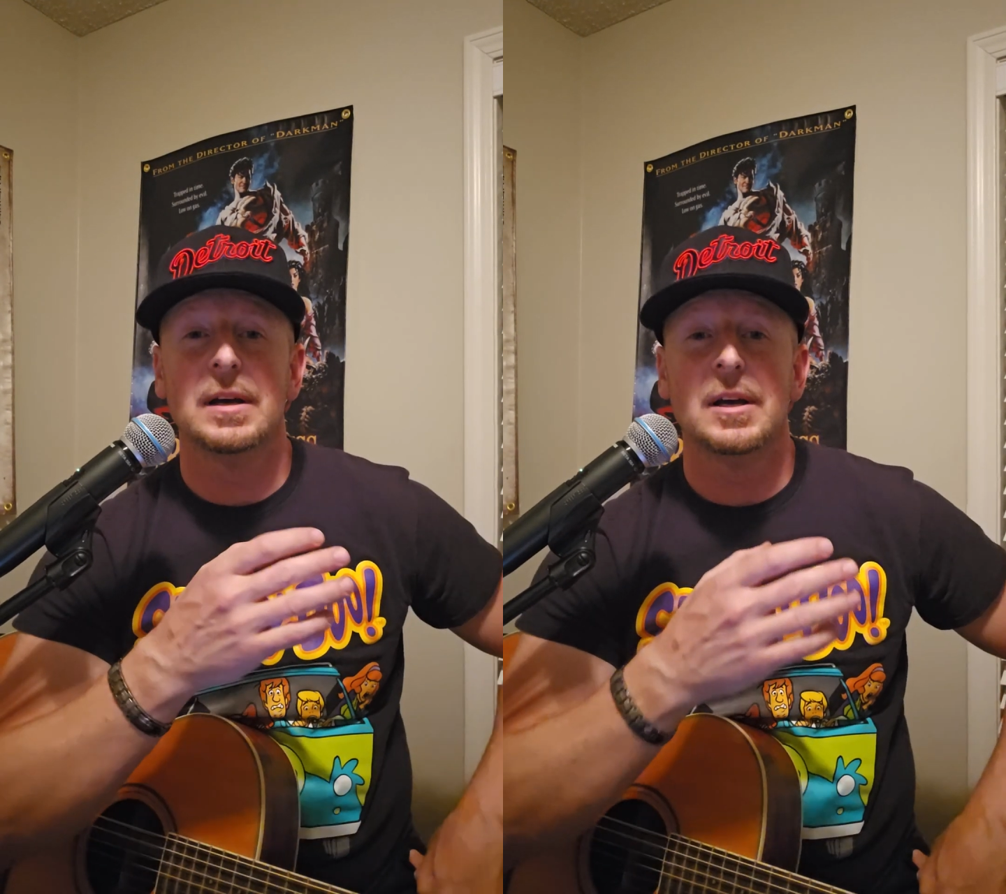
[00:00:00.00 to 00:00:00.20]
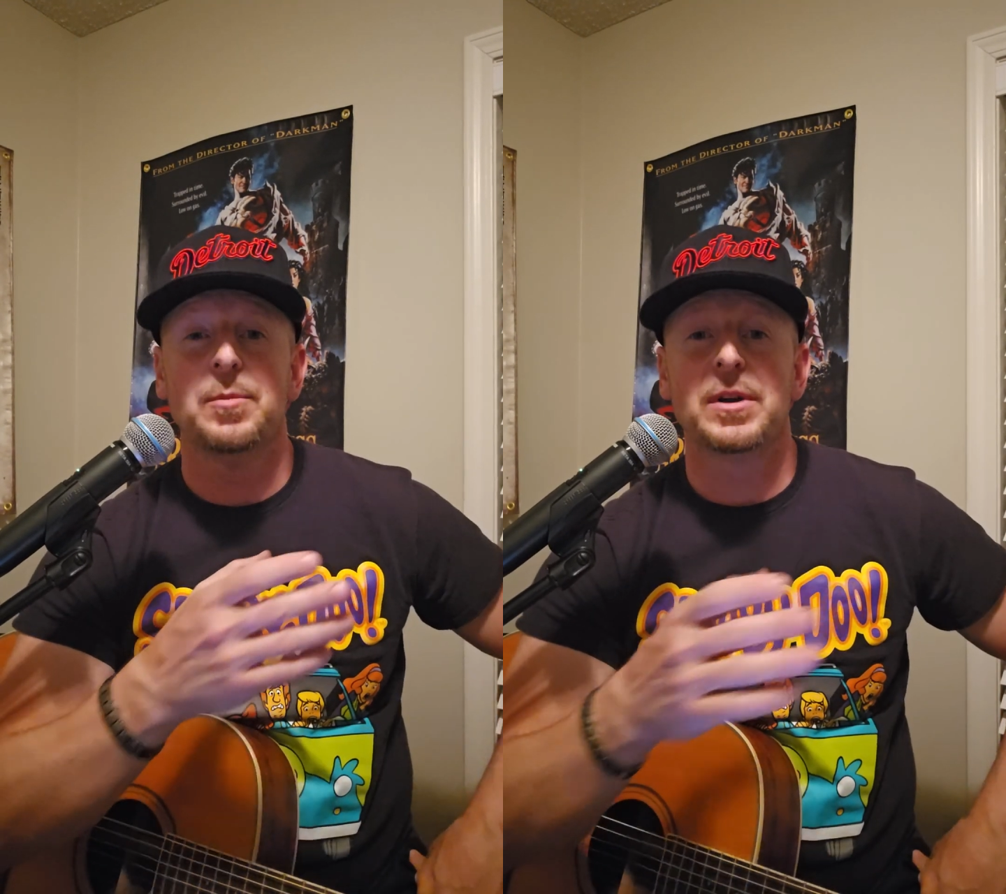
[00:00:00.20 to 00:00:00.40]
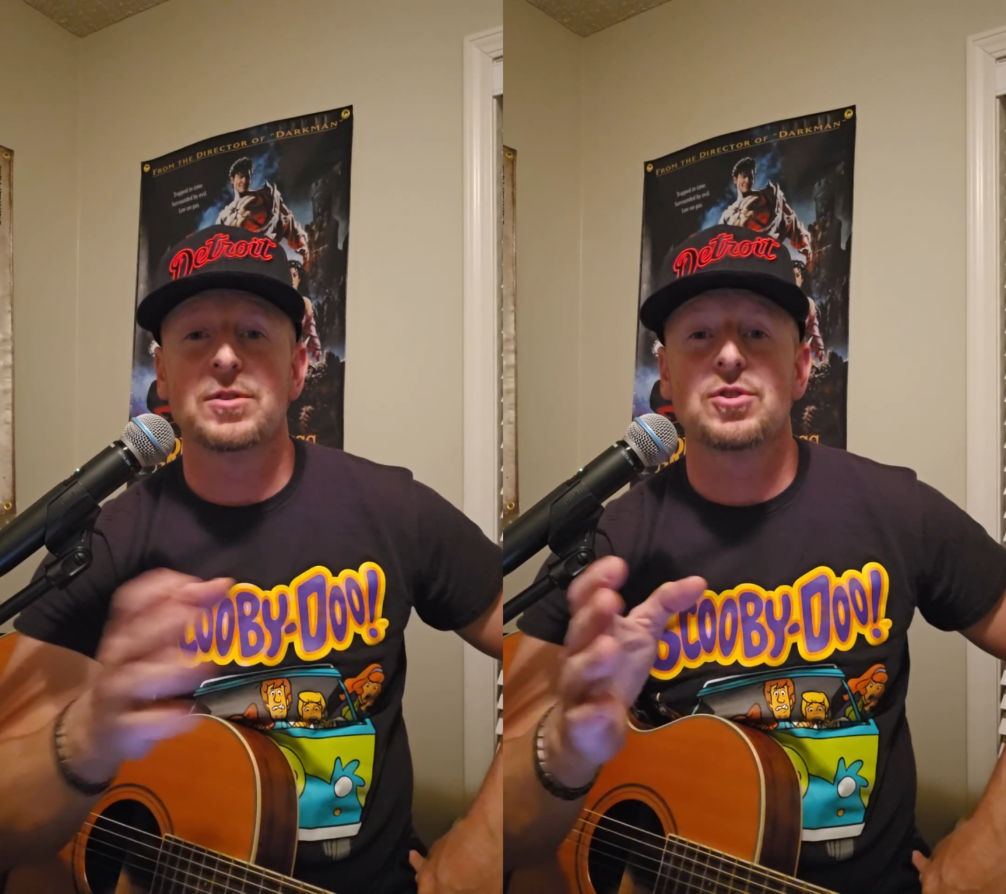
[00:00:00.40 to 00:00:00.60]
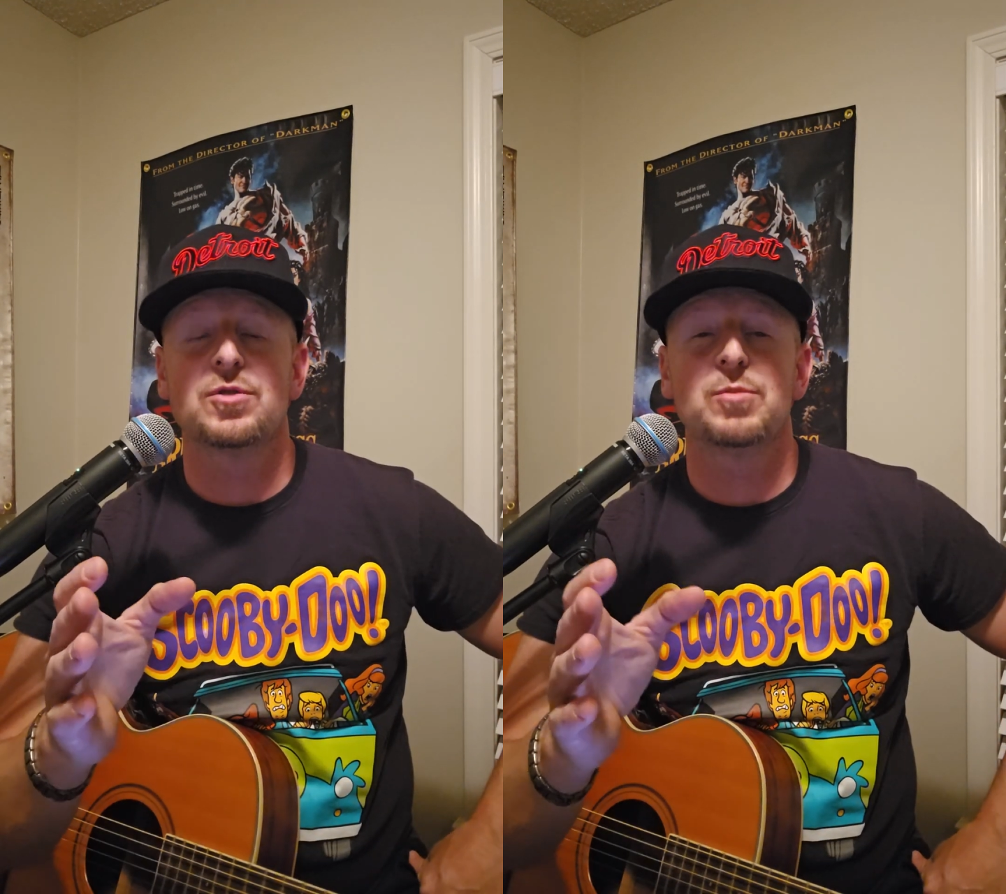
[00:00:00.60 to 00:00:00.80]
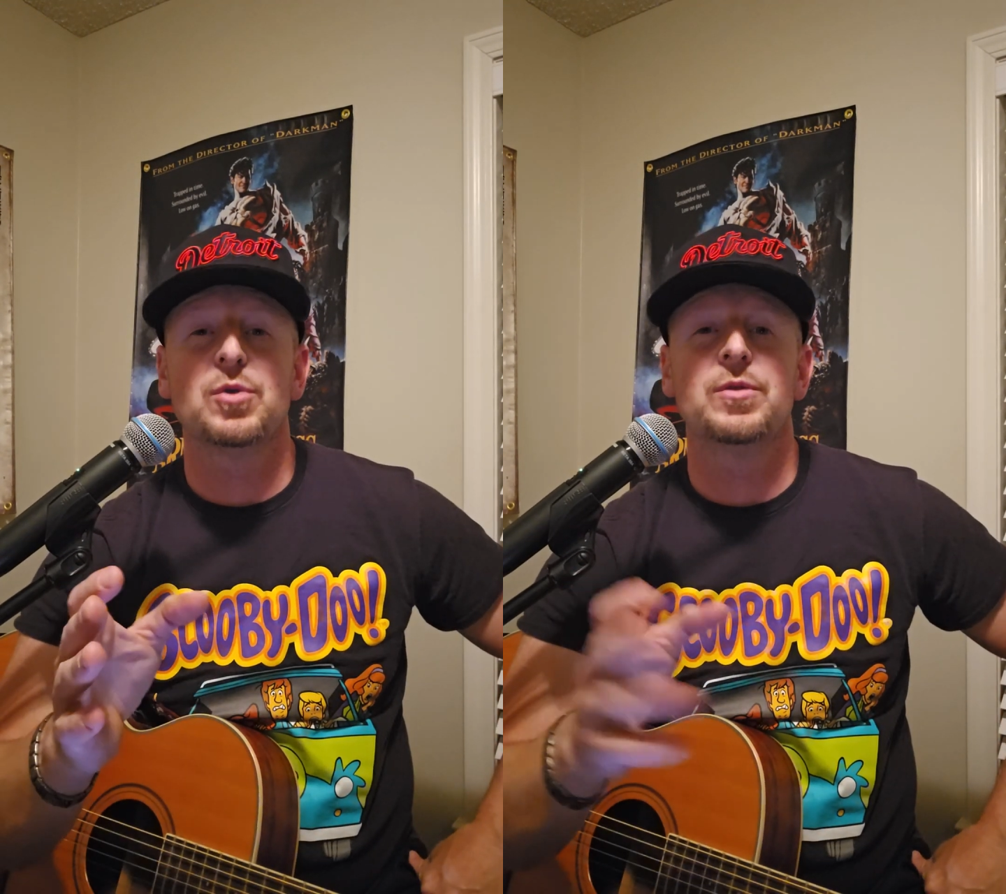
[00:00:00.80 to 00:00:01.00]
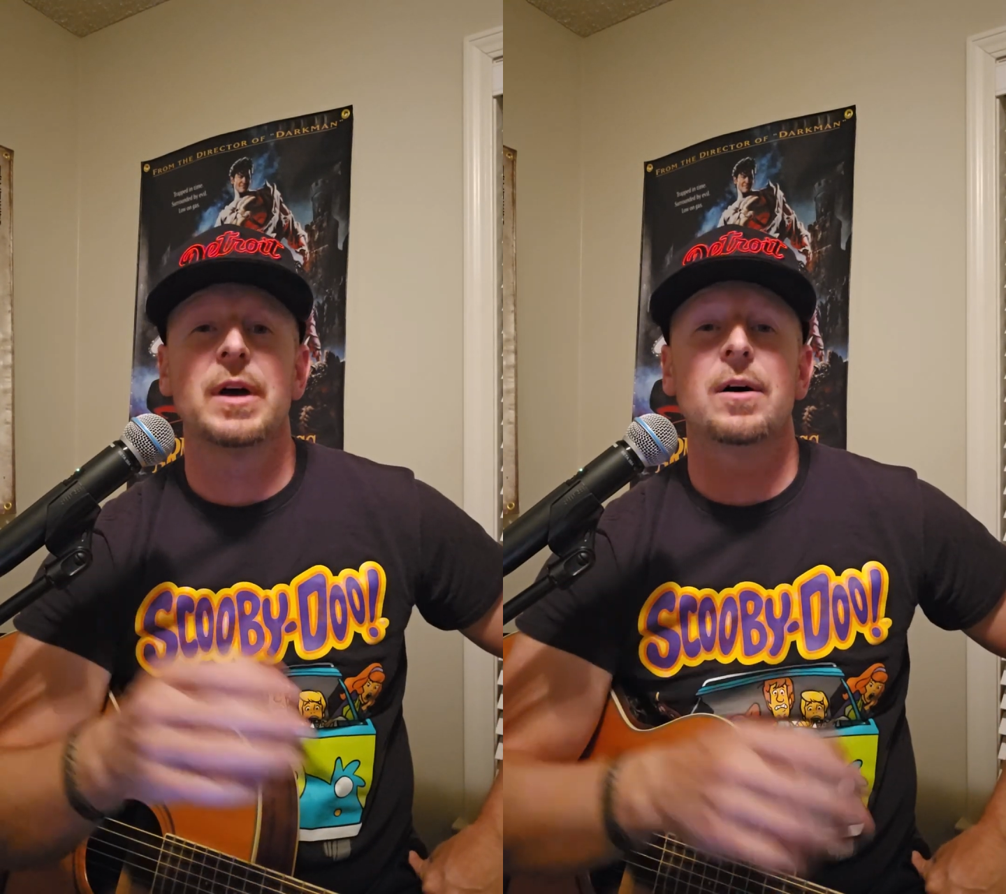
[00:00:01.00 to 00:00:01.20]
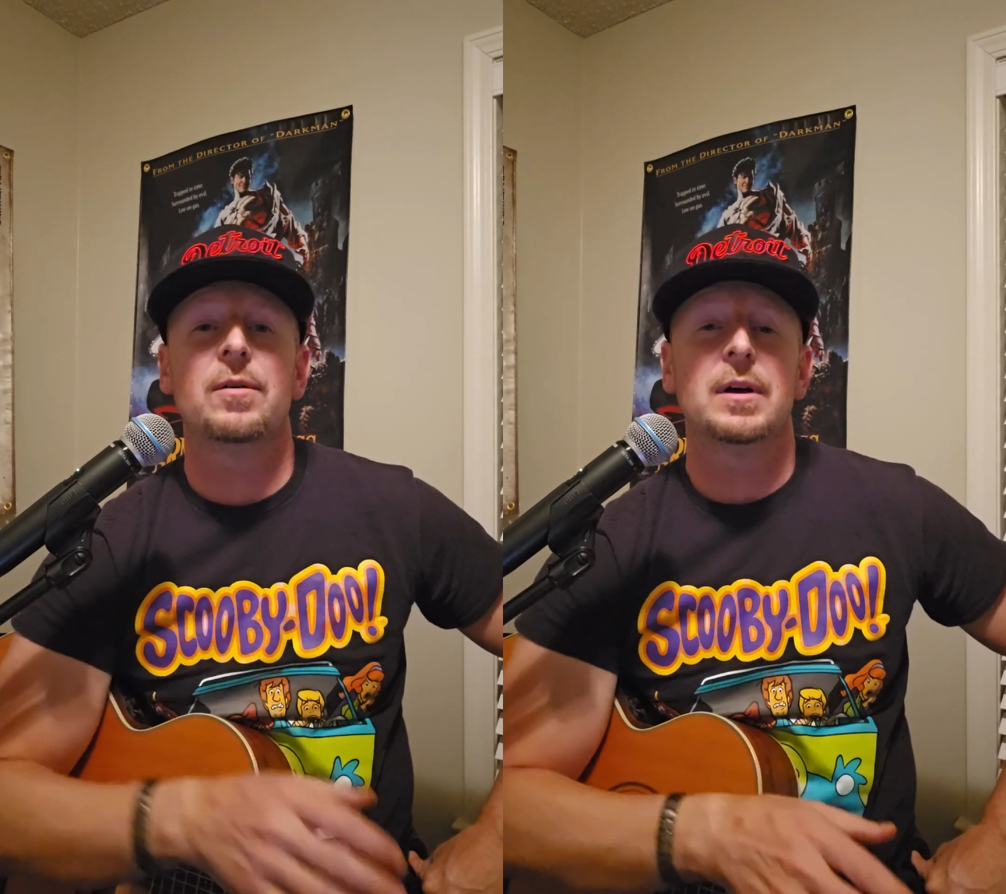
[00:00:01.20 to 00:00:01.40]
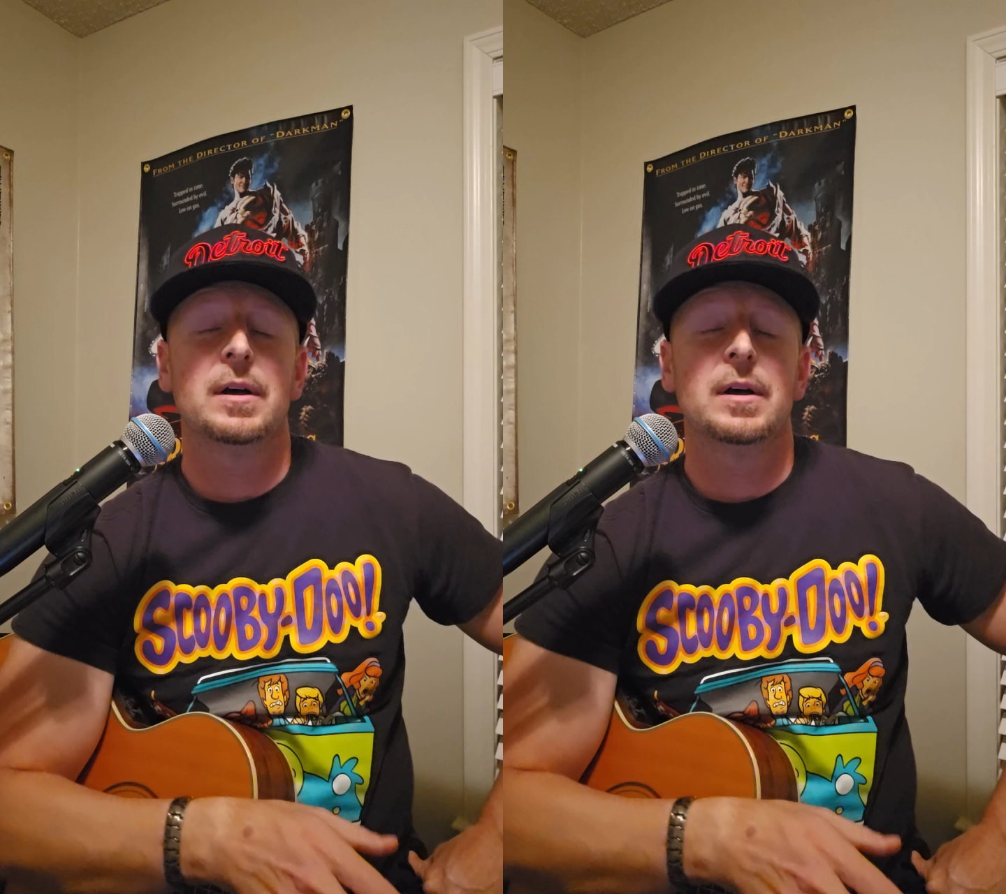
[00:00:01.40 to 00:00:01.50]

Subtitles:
it being smoothed out.